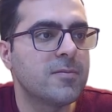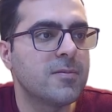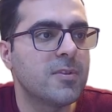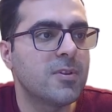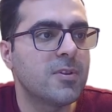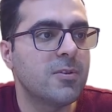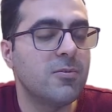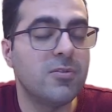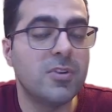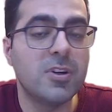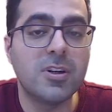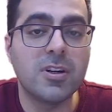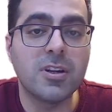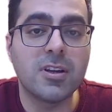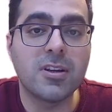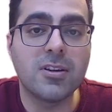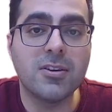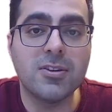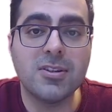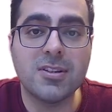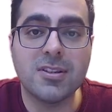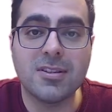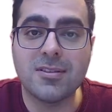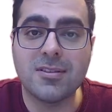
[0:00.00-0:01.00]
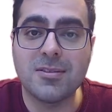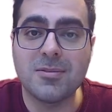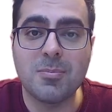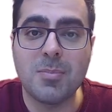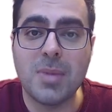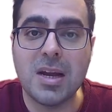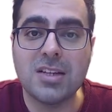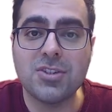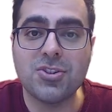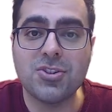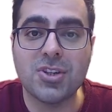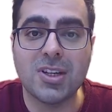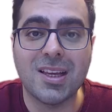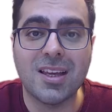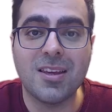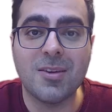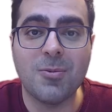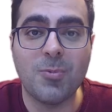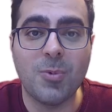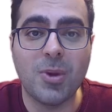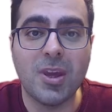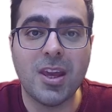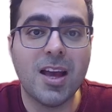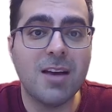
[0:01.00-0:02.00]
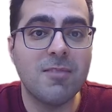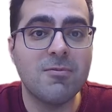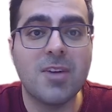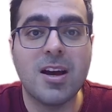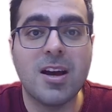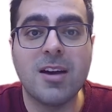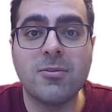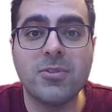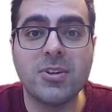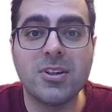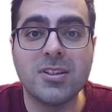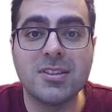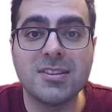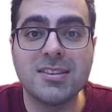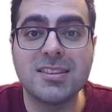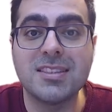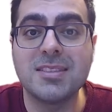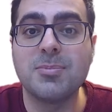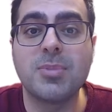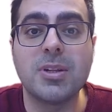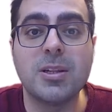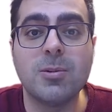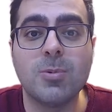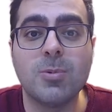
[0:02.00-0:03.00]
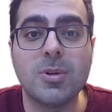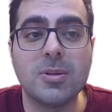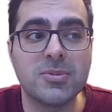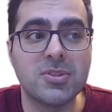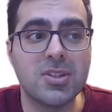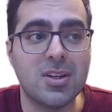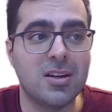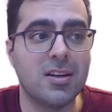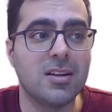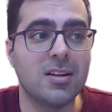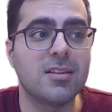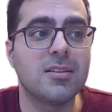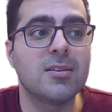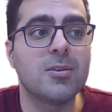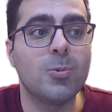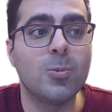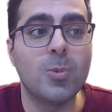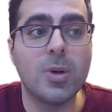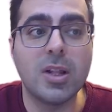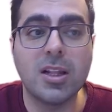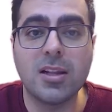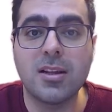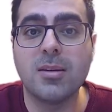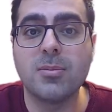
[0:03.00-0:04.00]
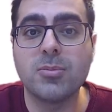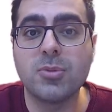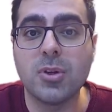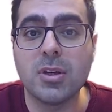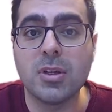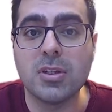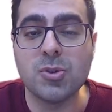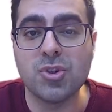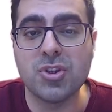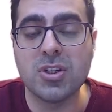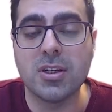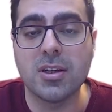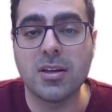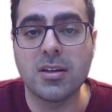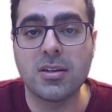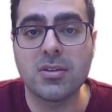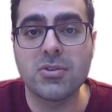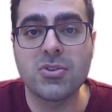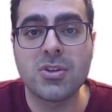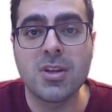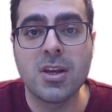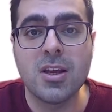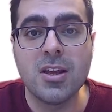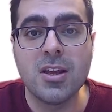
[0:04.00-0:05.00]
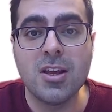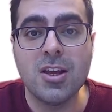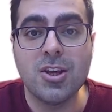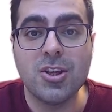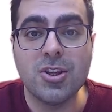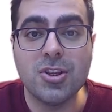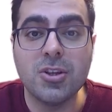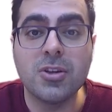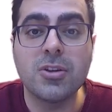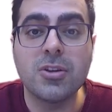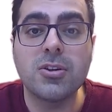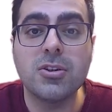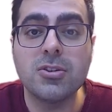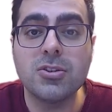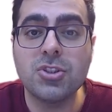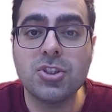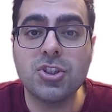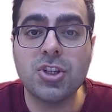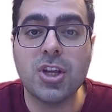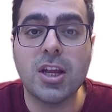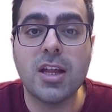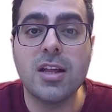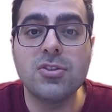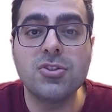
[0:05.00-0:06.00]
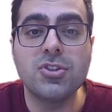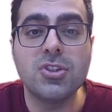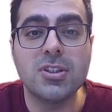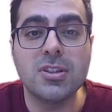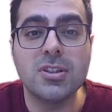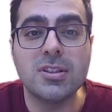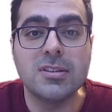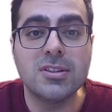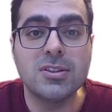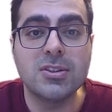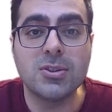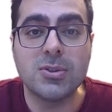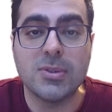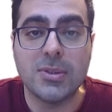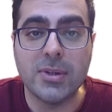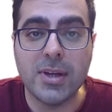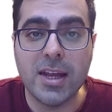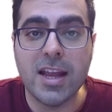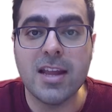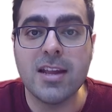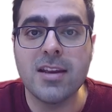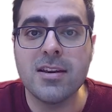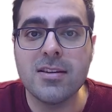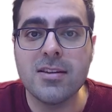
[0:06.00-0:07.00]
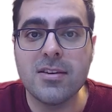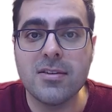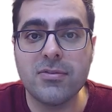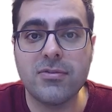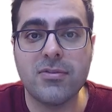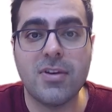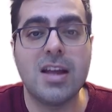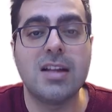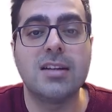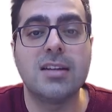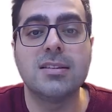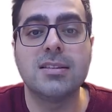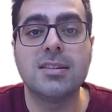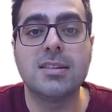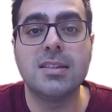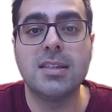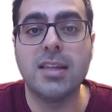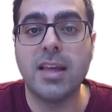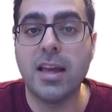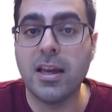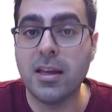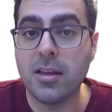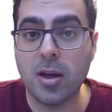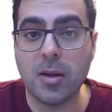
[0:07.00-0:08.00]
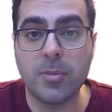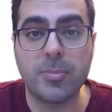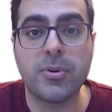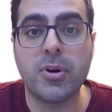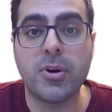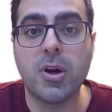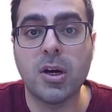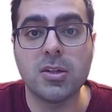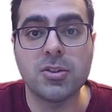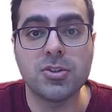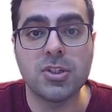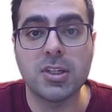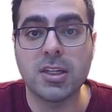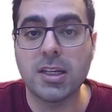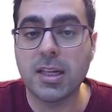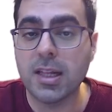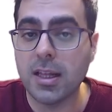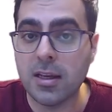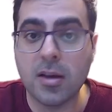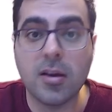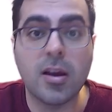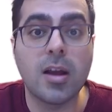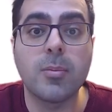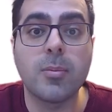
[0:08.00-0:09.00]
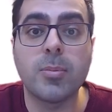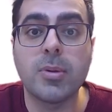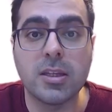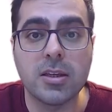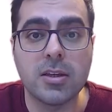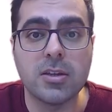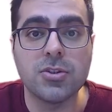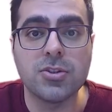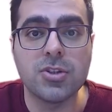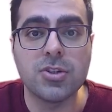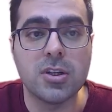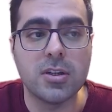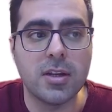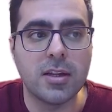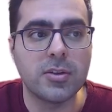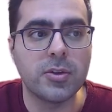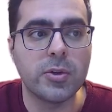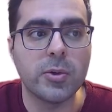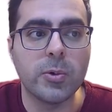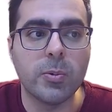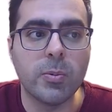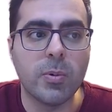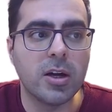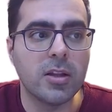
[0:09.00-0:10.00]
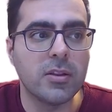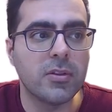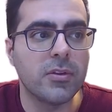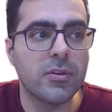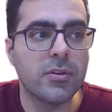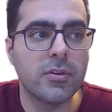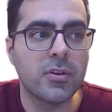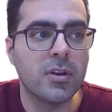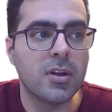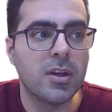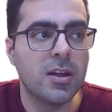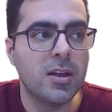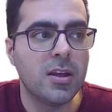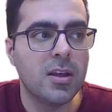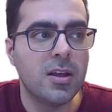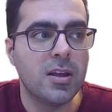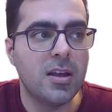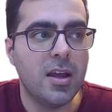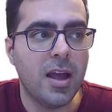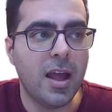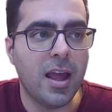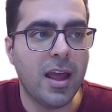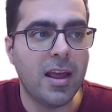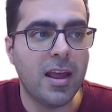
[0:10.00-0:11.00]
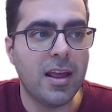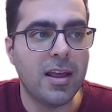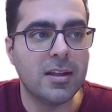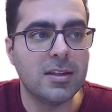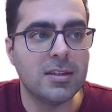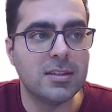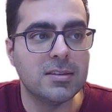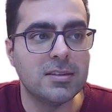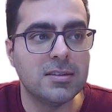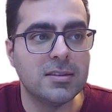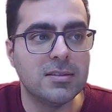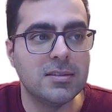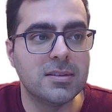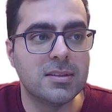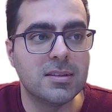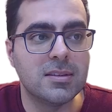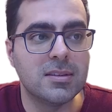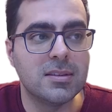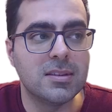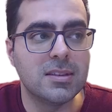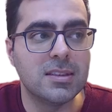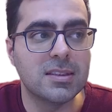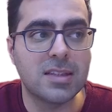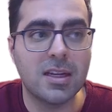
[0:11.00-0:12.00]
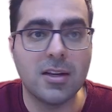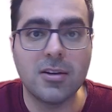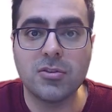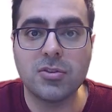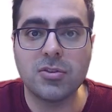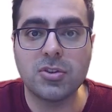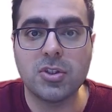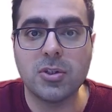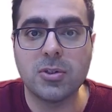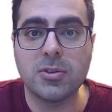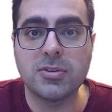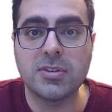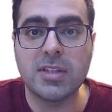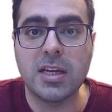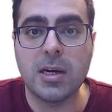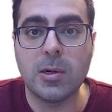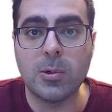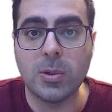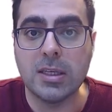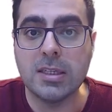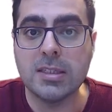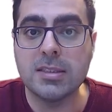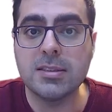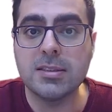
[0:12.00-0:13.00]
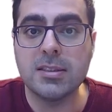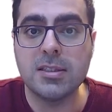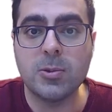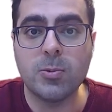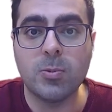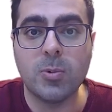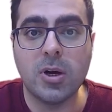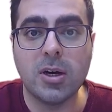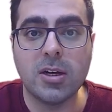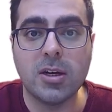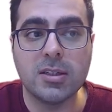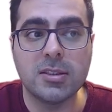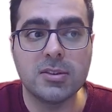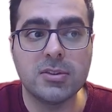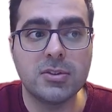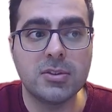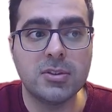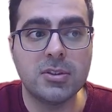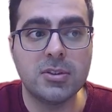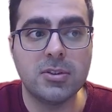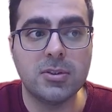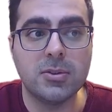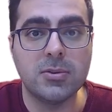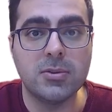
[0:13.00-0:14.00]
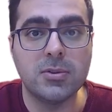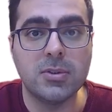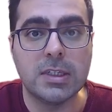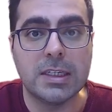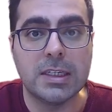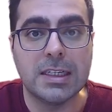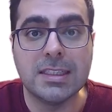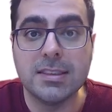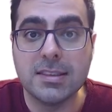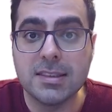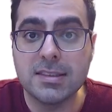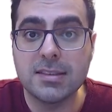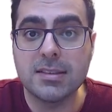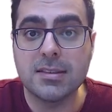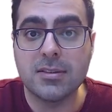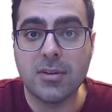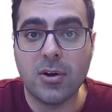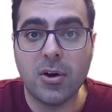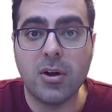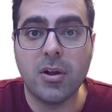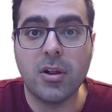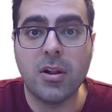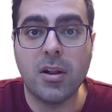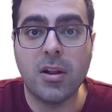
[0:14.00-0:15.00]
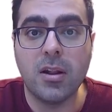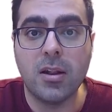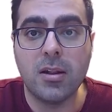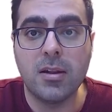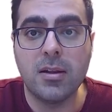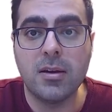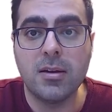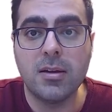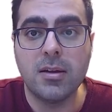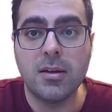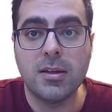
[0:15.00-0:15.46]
Very good, magic. We have our simple website. Welcome to Nginx. You could change this to any fancy AI project, AI application that you want. And this kind of shows how easy it was to install